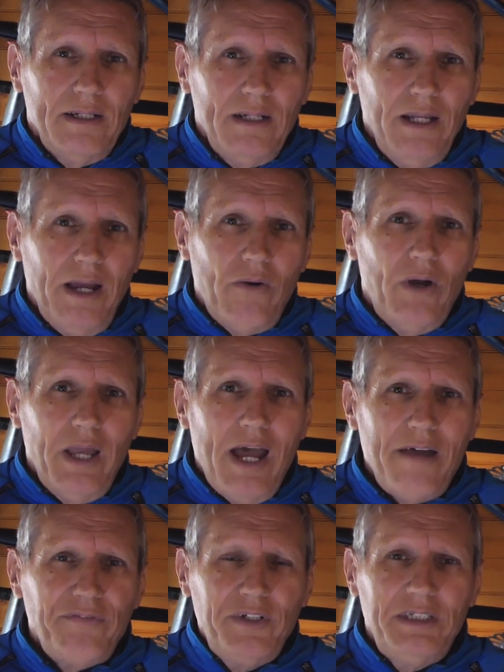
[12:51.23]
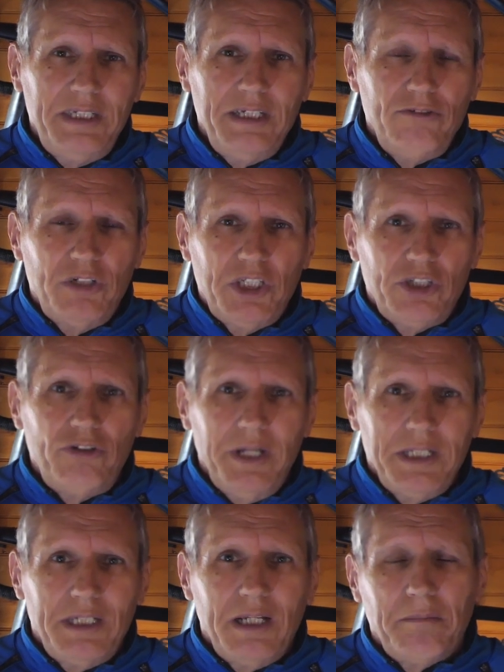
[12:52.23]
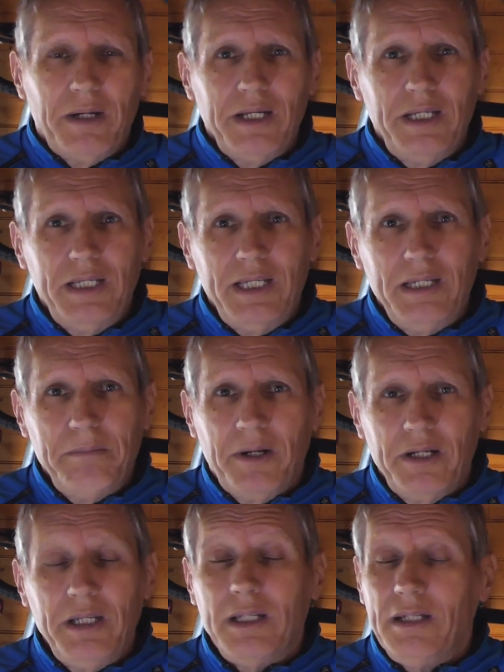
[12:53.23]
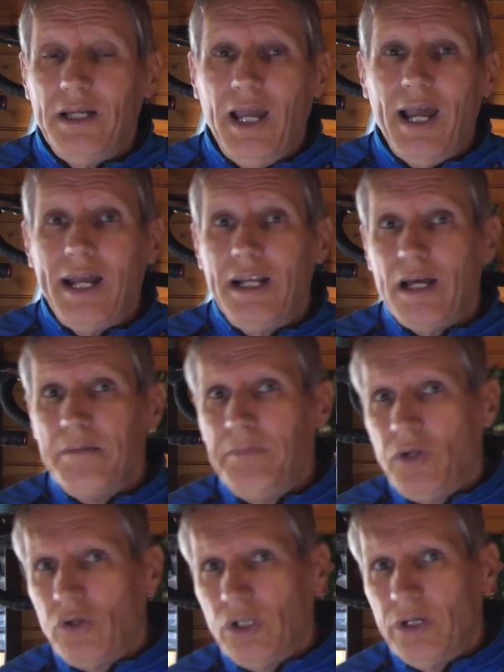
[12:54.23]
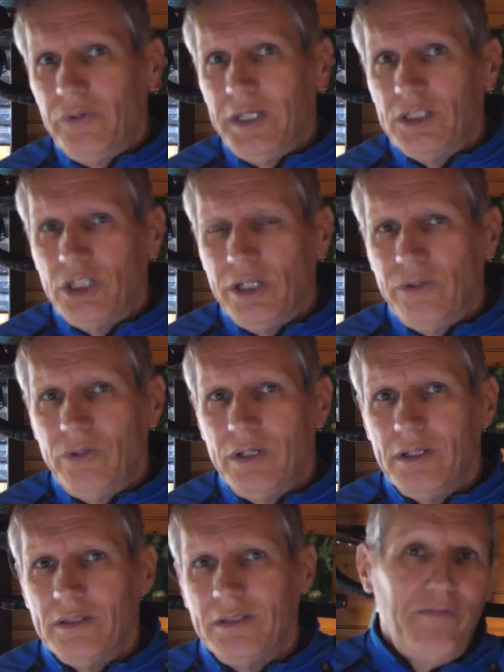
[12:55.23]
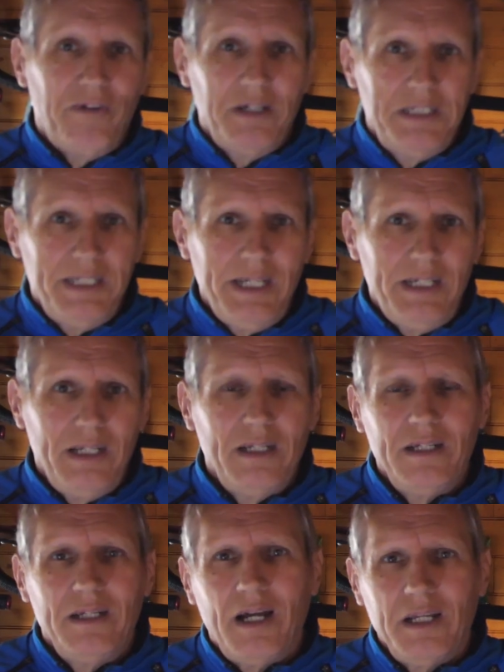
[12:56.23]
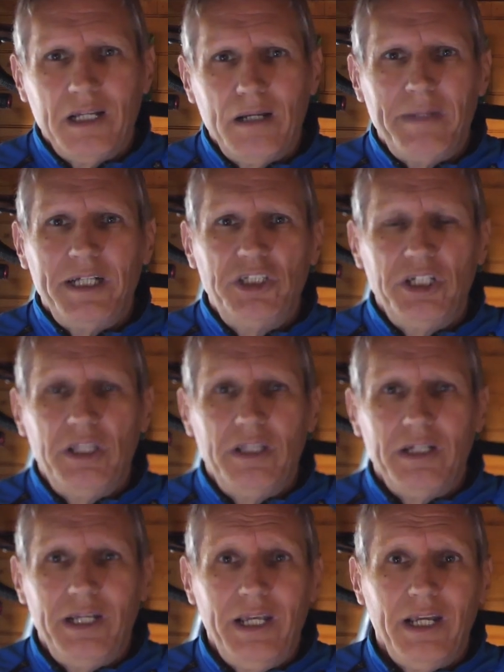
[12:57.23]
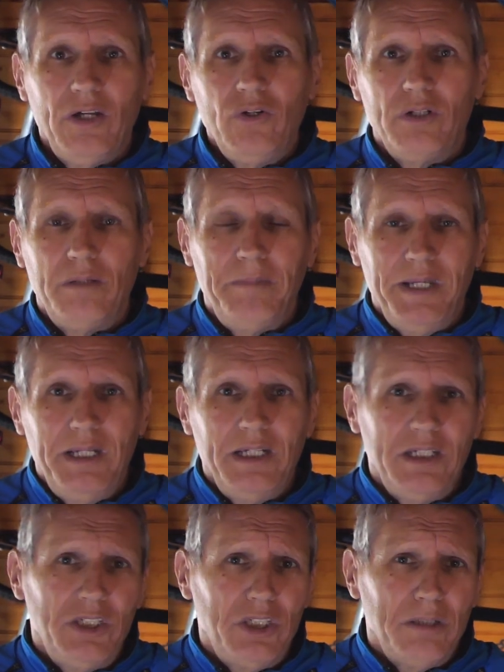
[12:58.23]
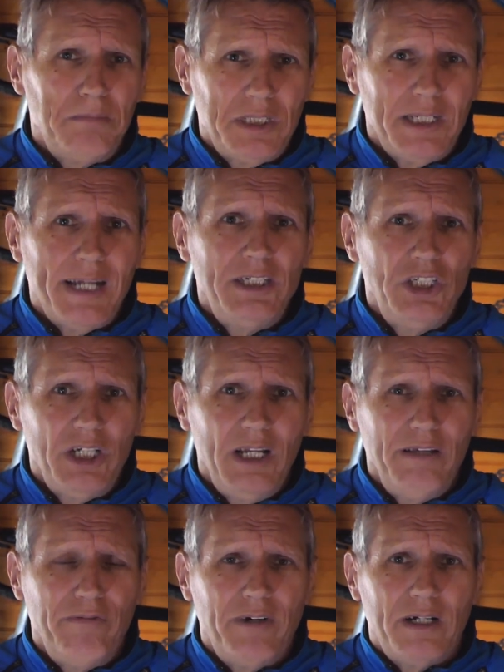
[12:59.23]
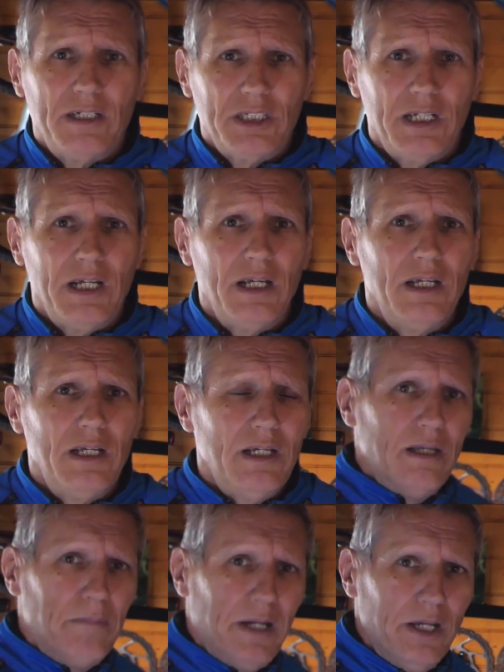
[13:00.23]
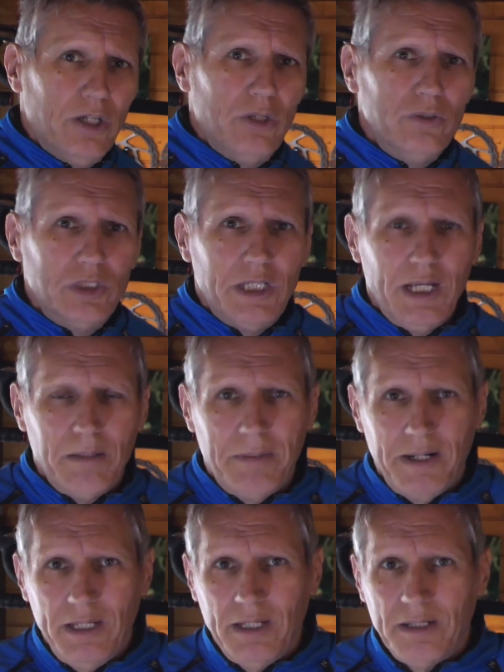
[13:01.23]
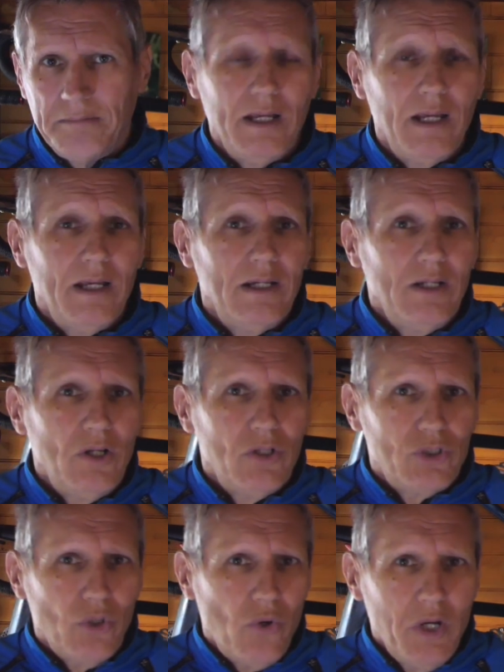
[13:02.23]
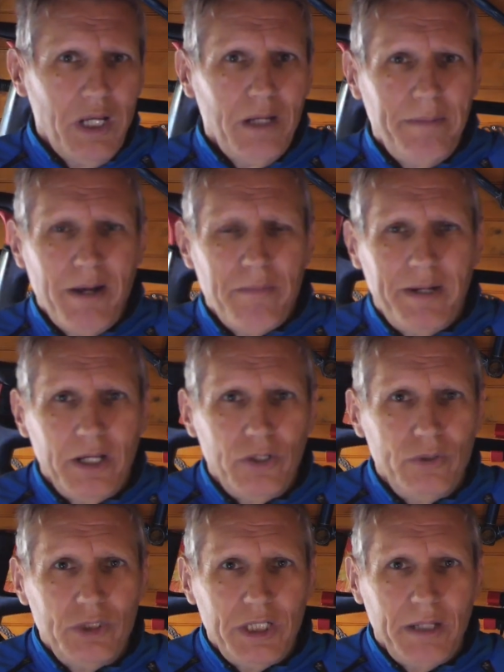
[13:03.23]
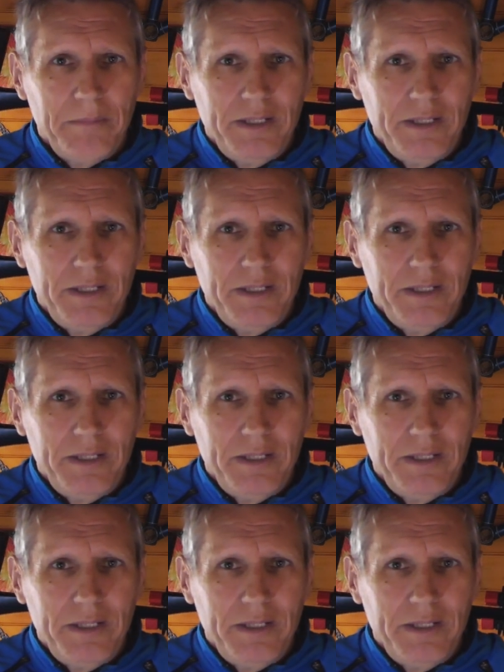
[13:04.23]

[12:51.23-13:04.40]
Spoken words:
Now, I haven't de-restricted my e-bike, and I'm not going to. If I did, I can imagine that it could be substantially faster than my acoustic bike. Talking about my acoustic